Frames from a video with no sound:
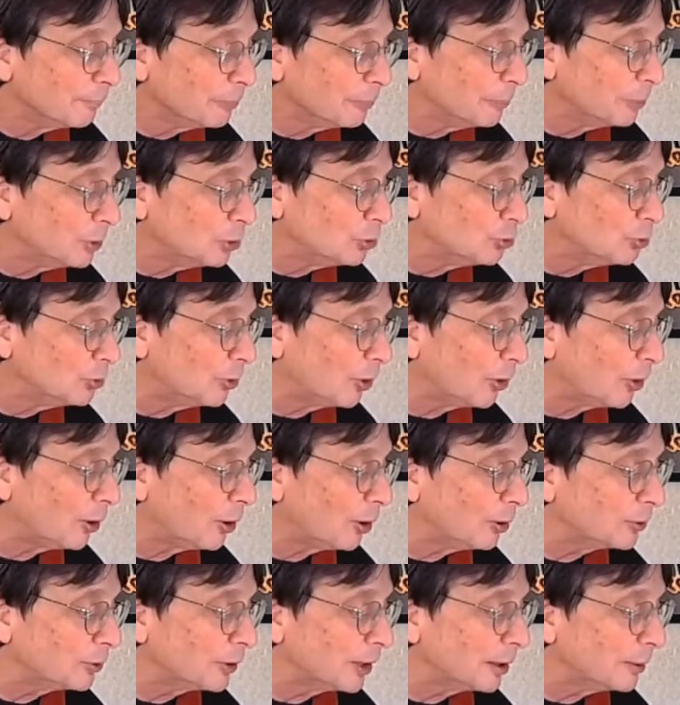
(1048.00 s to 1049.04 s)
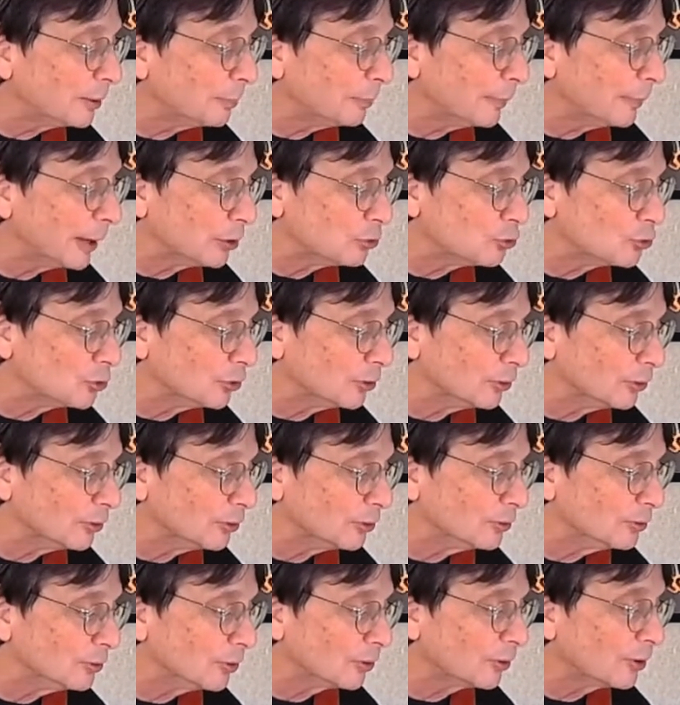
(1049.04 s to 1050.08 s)
but you all get a mention,
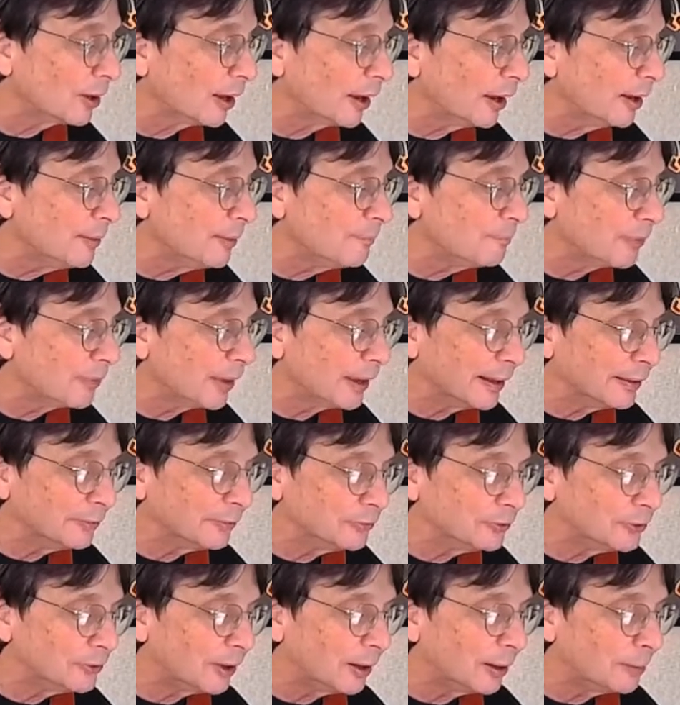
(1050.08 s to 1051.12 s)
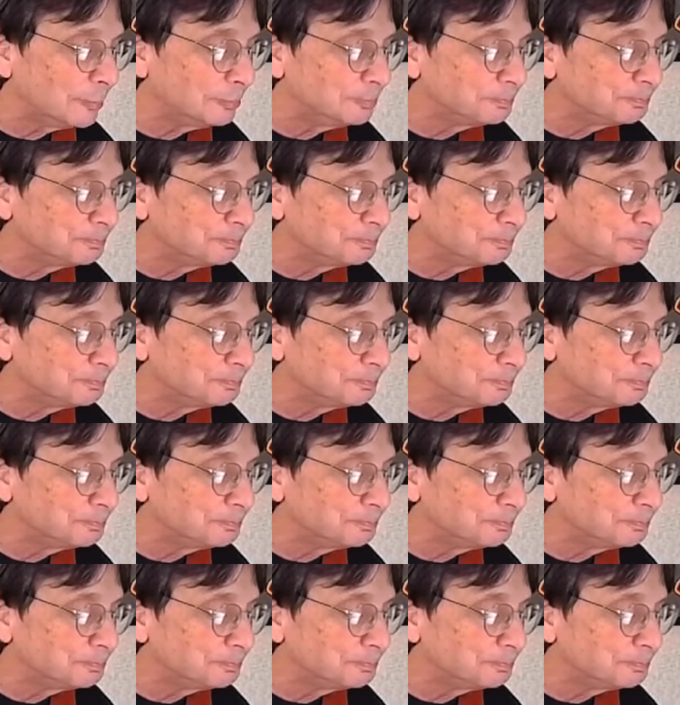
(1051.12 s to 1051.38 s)
okay? And let